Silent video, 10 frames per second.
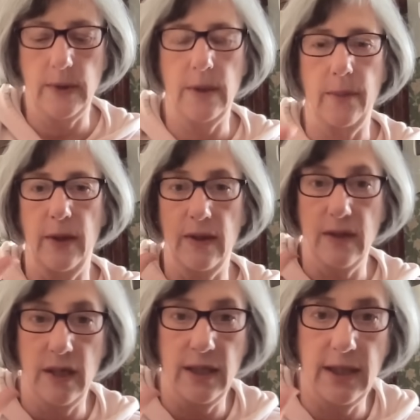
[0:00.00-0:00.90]
something that's
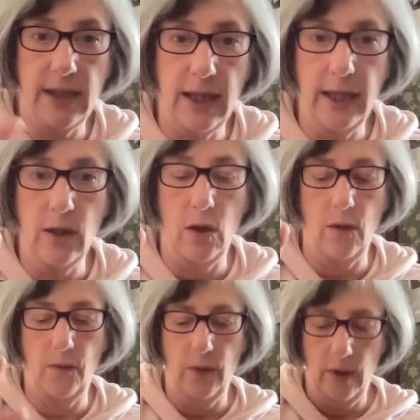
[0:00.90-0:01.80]
going to take
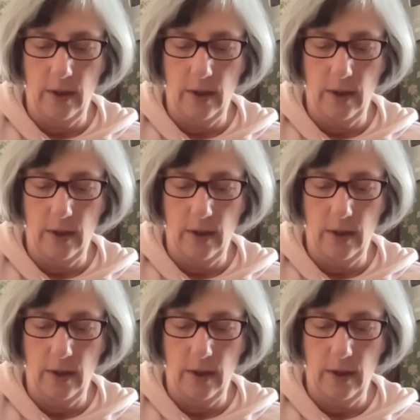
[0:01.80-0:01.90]
off